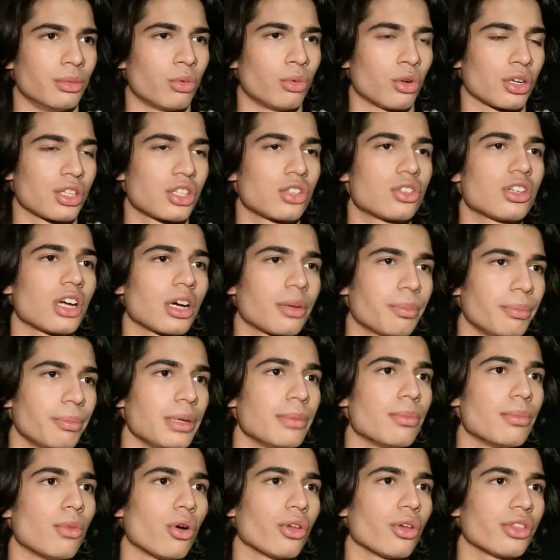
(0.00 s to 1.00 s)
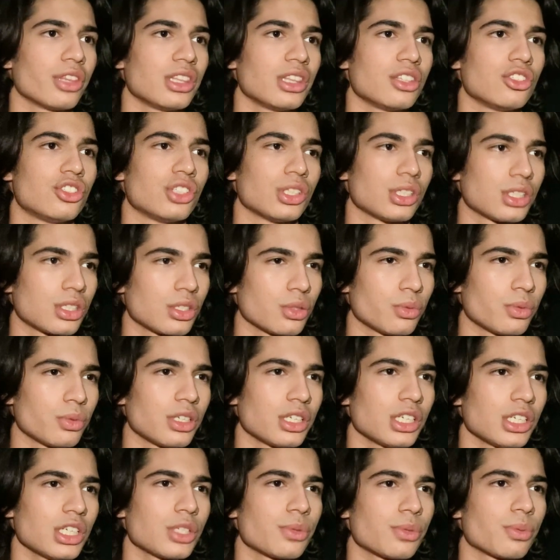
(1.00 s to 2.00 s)
what struck me more than just the
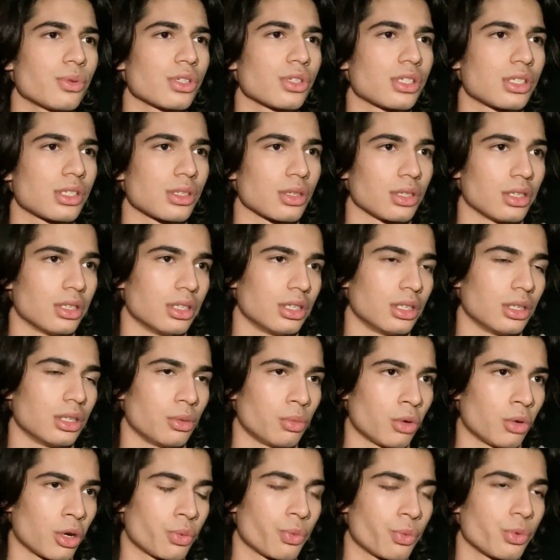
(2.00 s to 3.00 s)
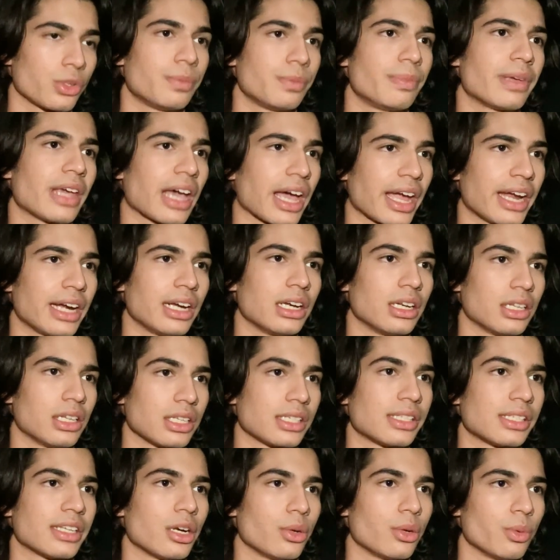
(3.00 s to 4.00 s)
words was uh, what was behind the
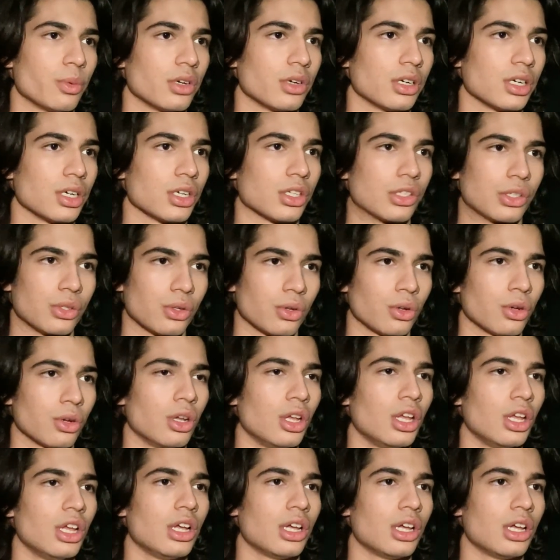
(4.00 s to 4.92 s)
said words, or